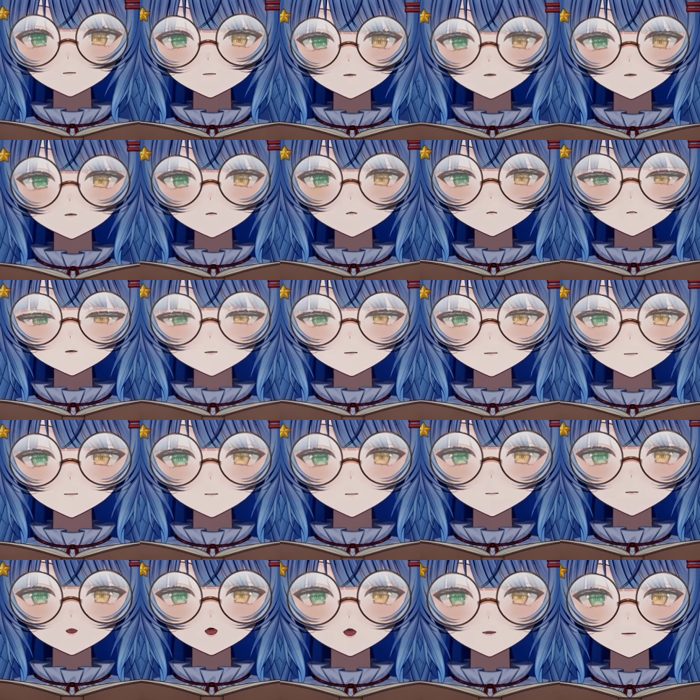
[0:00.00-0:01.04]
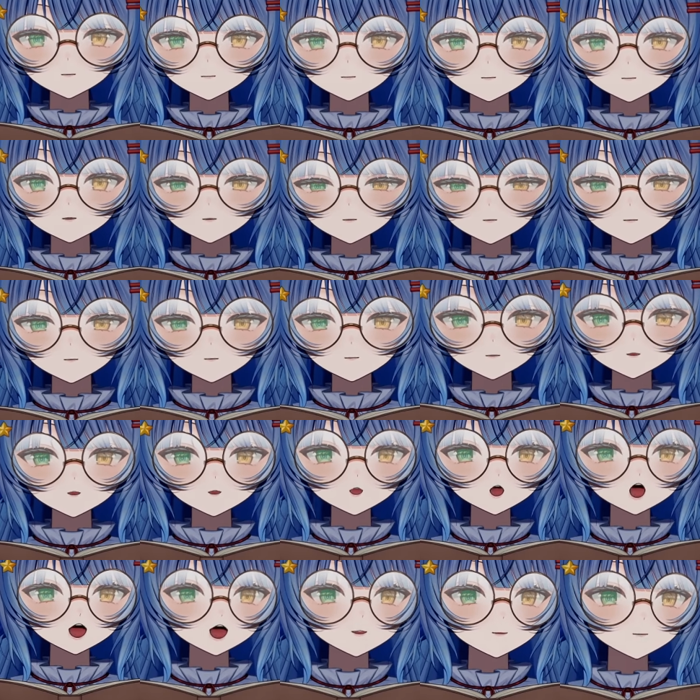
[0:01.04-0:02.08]
you with the prompt. There's different
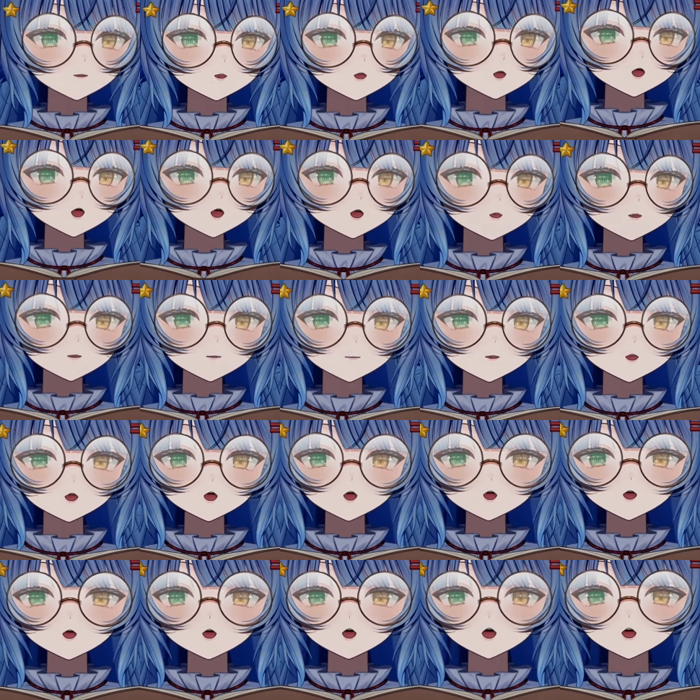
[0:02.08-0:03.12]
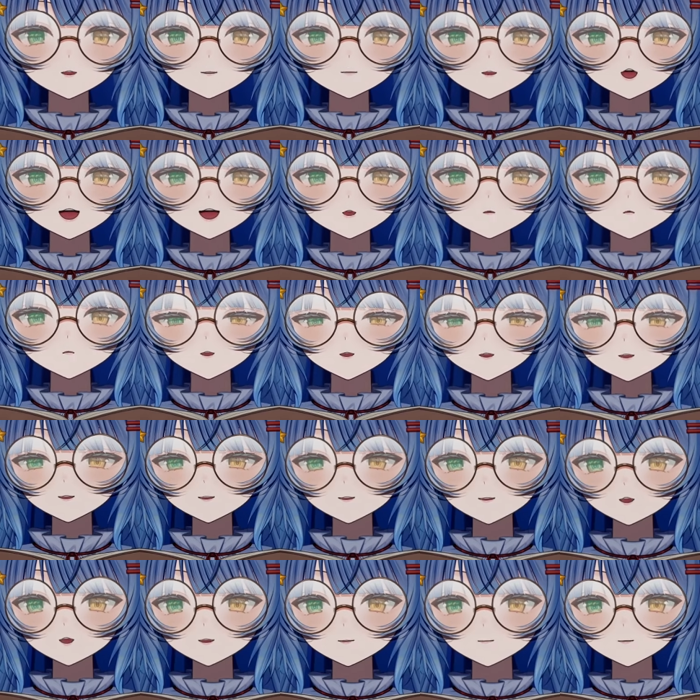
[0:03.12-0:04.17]
types of patrons
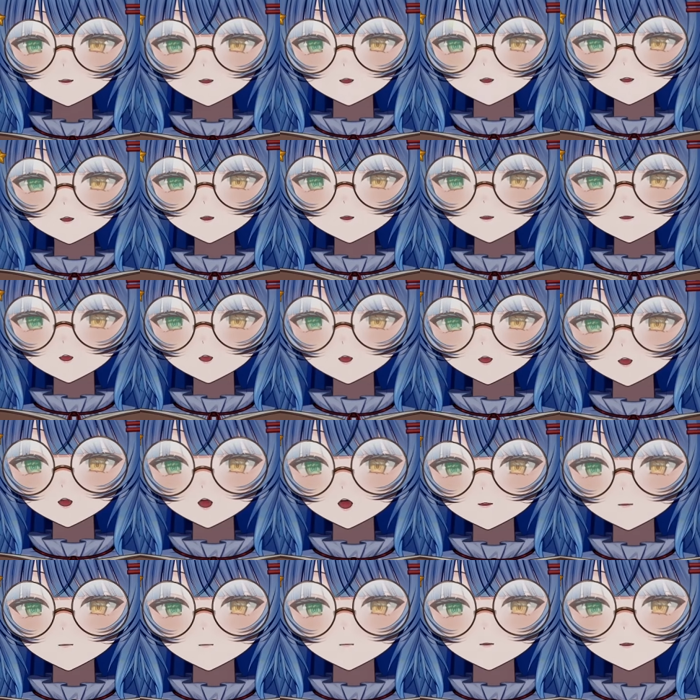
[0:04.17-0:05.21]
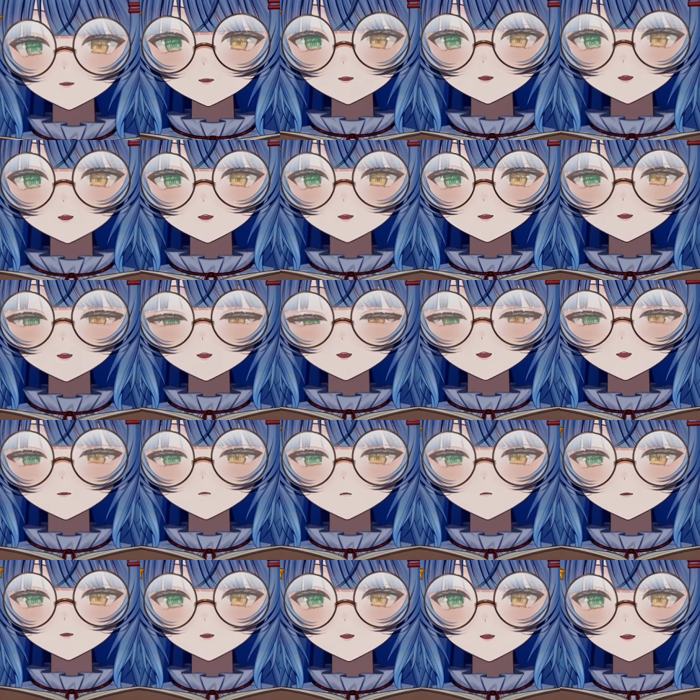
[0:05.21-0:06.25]
and visitors that can come visit
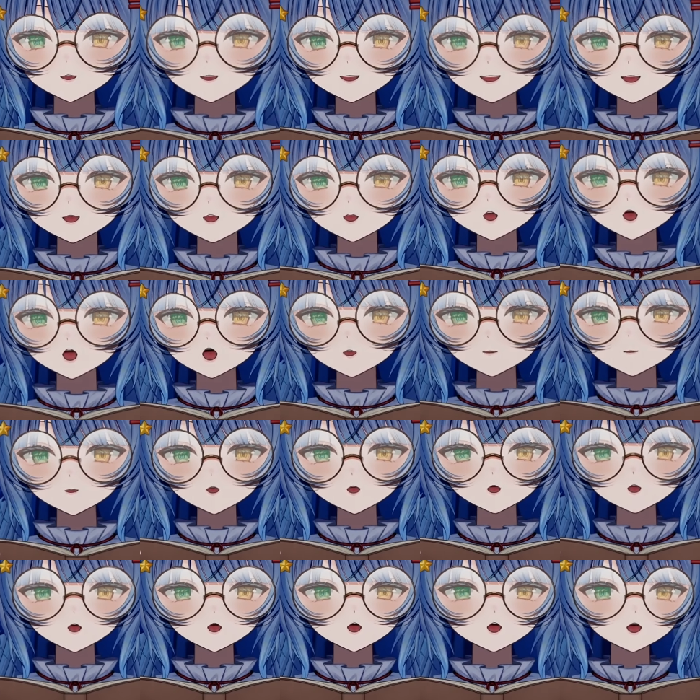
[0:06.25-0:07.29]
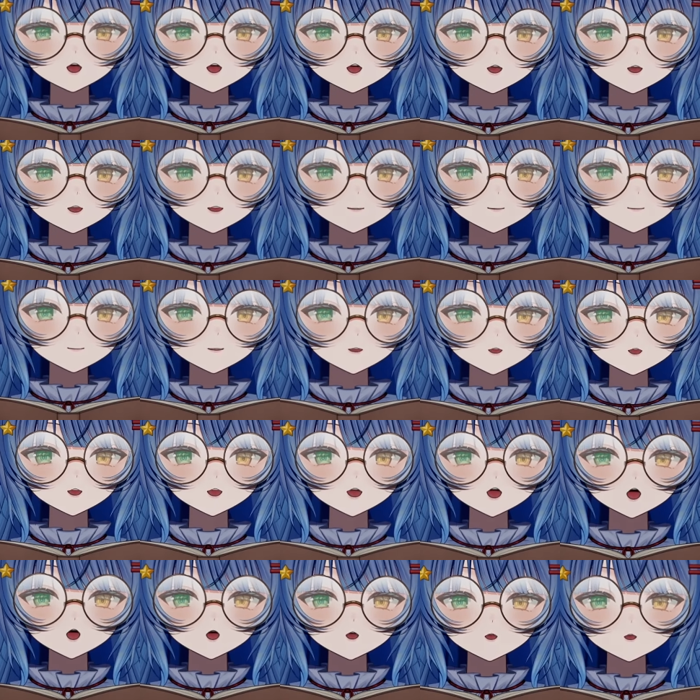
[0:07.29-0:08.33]
your tea shop,
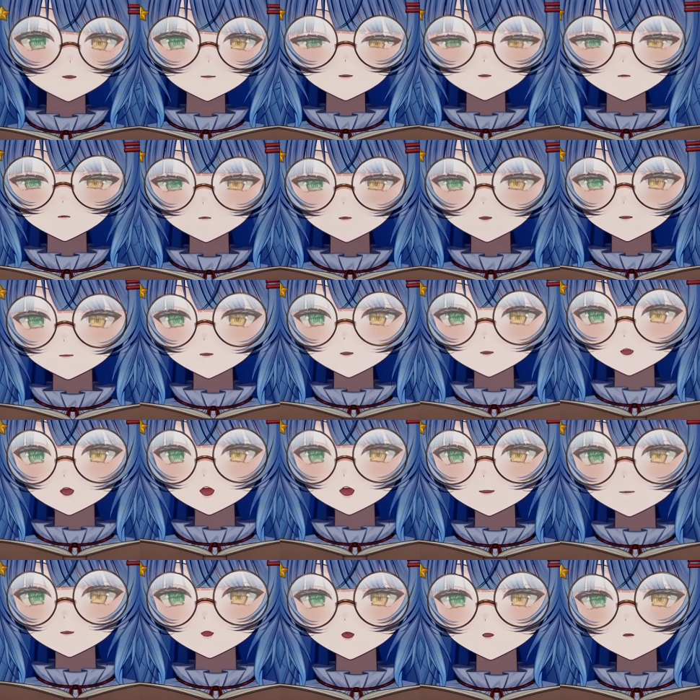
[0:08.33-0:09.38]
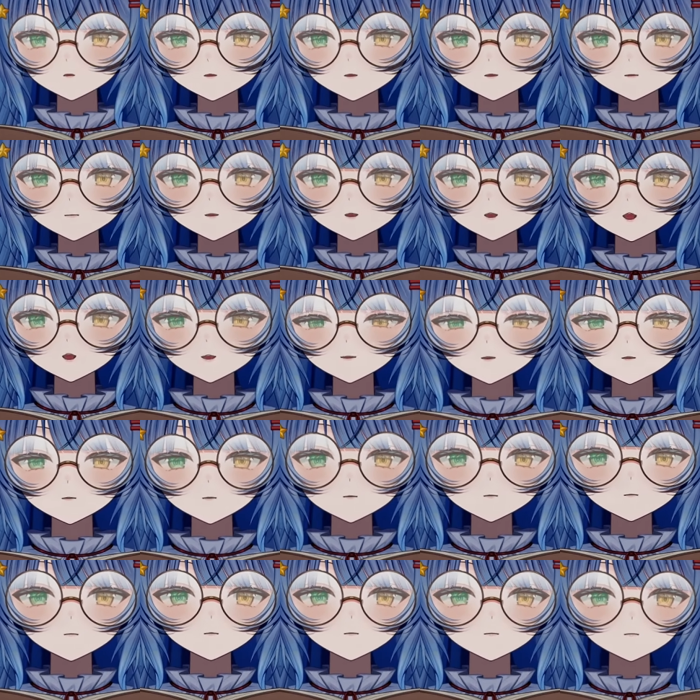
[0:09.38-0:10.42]
all of those different things, but ultimately those
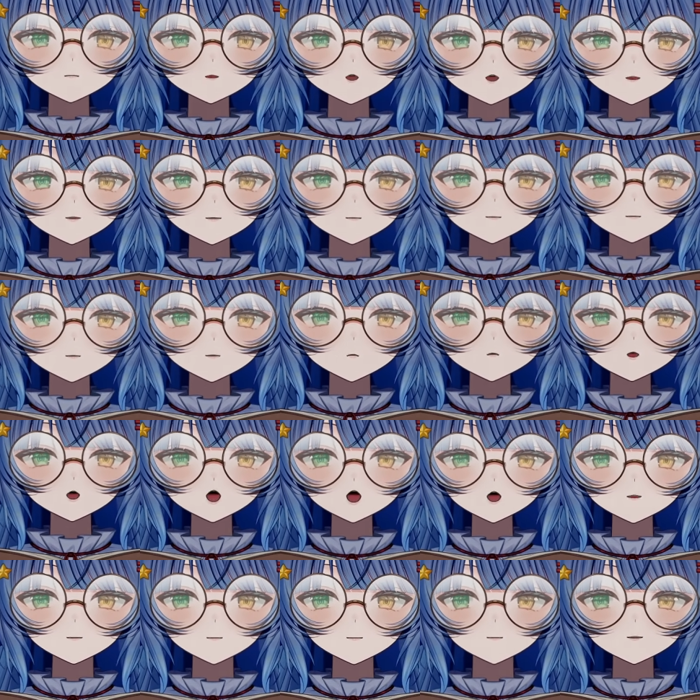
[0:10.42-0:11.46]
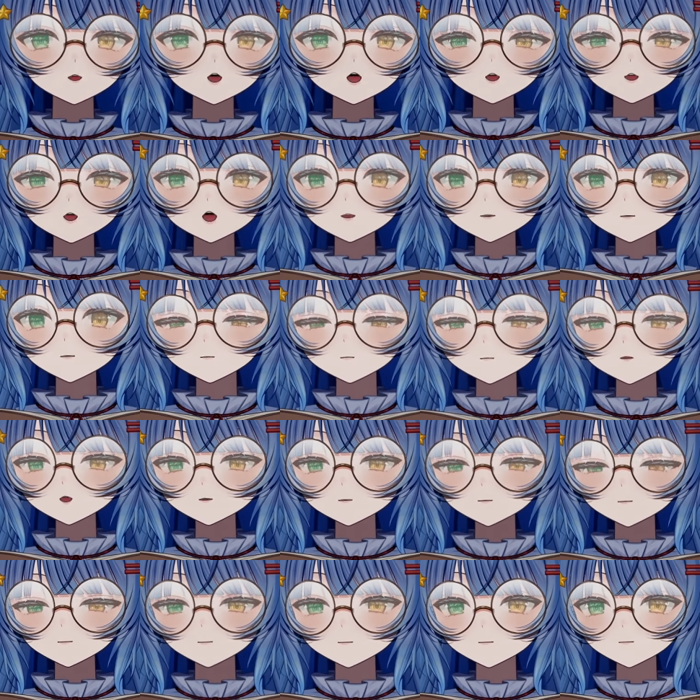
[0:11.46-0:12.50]
are just meant to help flesh out the
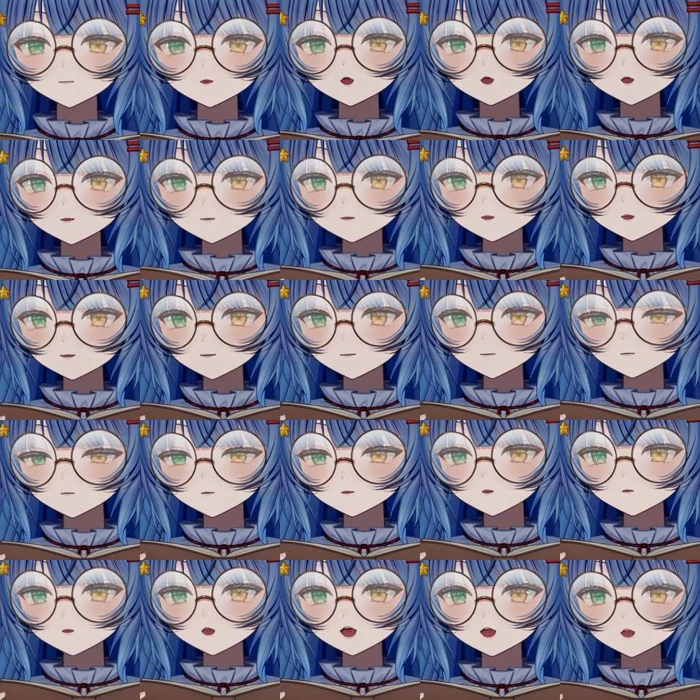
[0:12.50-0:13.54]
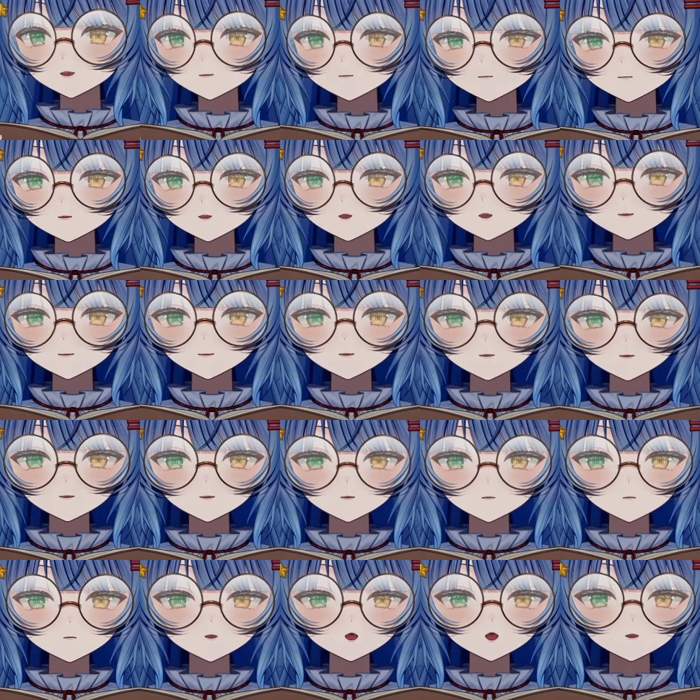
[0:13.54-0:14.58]
prompts in the first place. There's no extra things, like you are
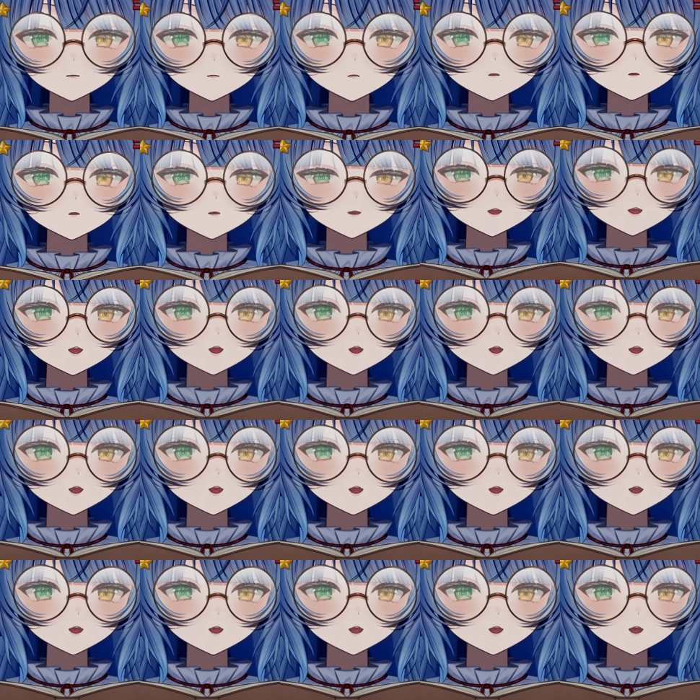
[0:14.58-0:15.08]
not rolling